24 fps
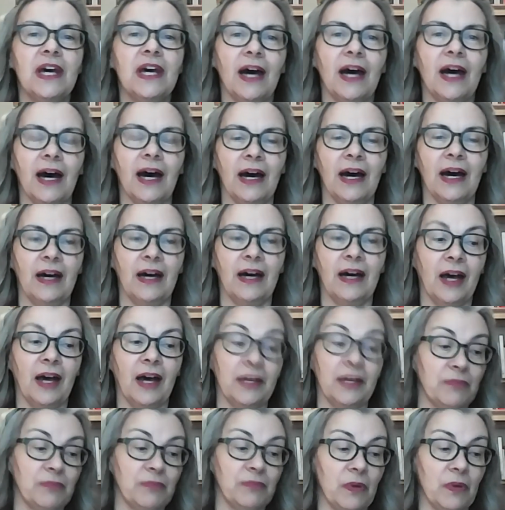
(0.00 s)

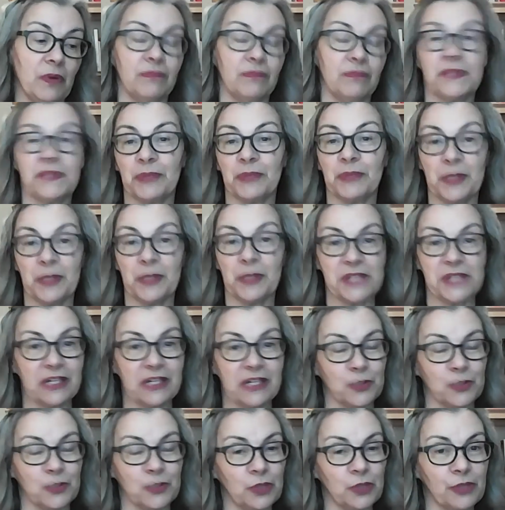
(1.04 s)
I sometimes get
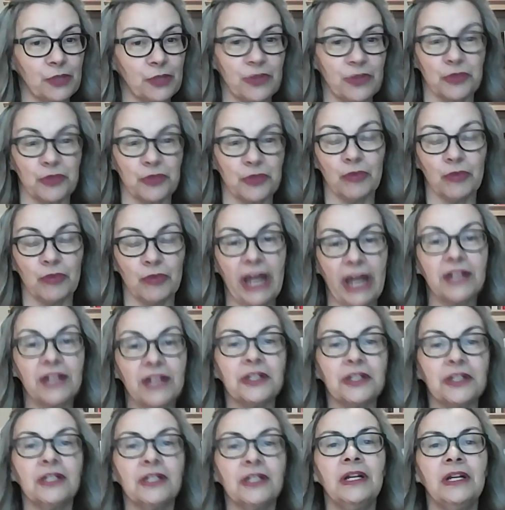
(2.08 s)
to work with the
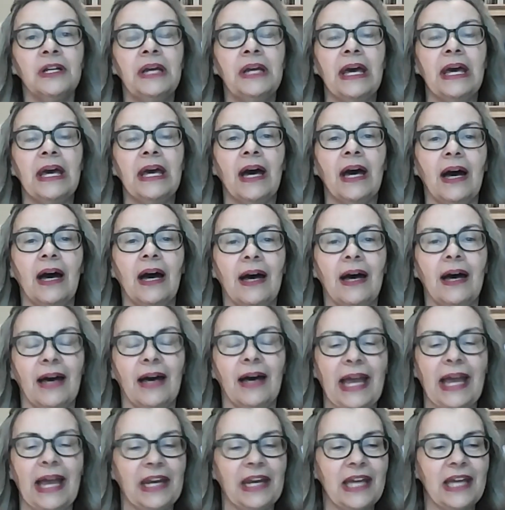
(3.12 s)
writer,
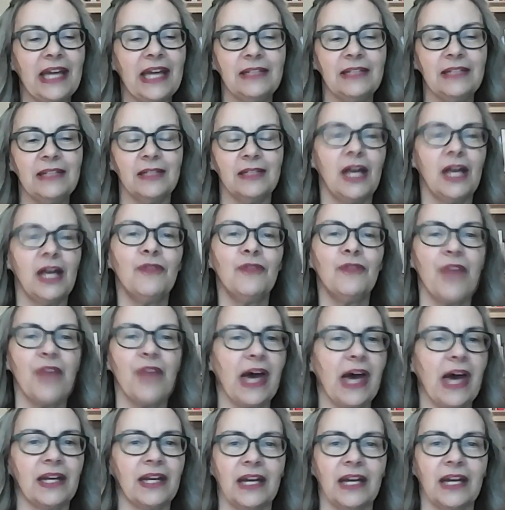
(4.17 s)
and I love that.